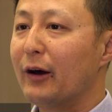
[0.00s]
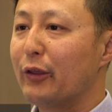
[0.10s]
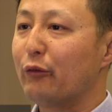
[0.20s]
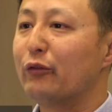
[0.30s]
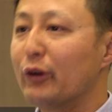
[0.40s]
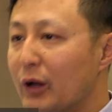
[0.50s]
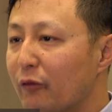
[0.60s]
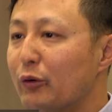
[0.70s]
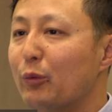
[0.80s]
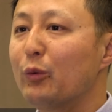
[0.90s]
they would feel
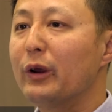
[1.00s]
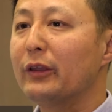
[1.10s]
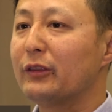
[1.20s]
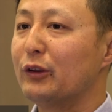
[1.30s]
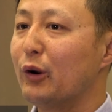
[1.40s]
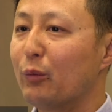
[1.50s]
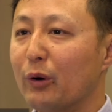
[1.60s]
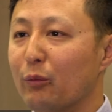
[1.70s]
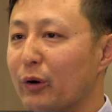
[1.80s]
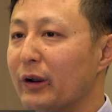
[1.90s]
comfortable with. You know,
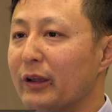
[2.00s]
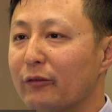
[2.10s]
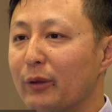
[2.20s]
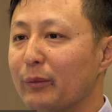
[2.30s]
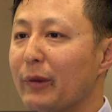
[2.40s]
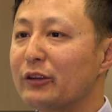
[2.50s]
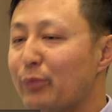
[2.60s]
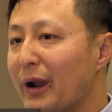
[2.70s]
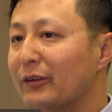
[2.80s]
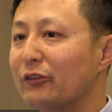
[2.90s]
we're going to give them best
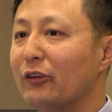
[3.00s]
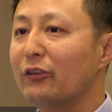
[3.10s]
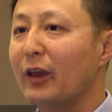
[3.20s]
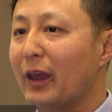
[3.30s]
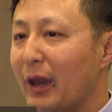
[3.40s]
practices